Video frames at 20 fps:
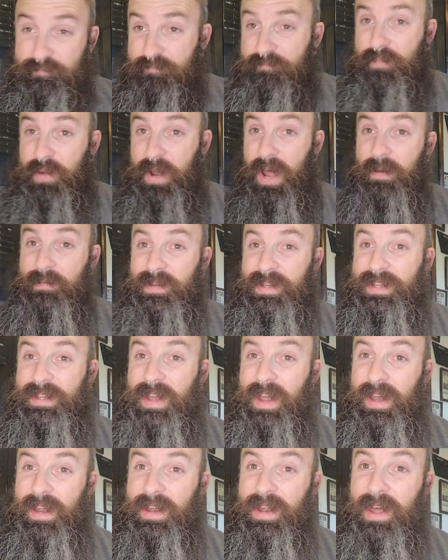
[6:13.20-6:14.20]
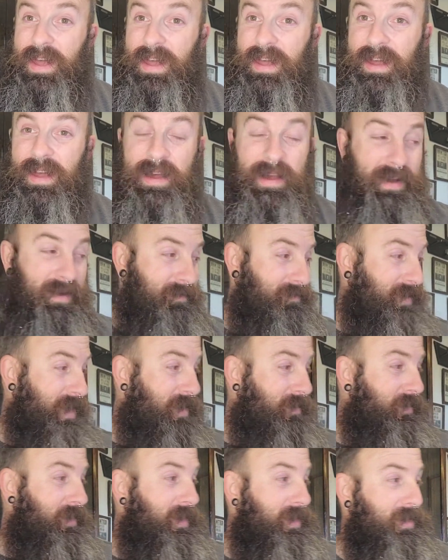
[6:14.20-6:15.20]
but I'm excited.
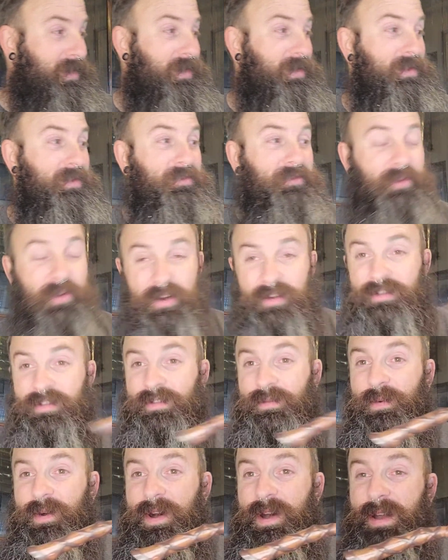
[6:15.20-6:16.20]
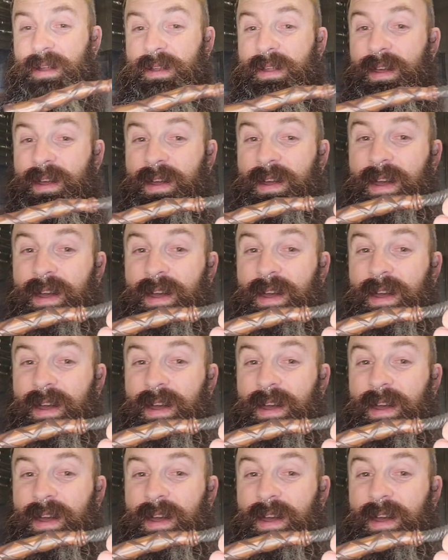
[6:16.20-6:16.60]
Now we're gonna go to George's wand,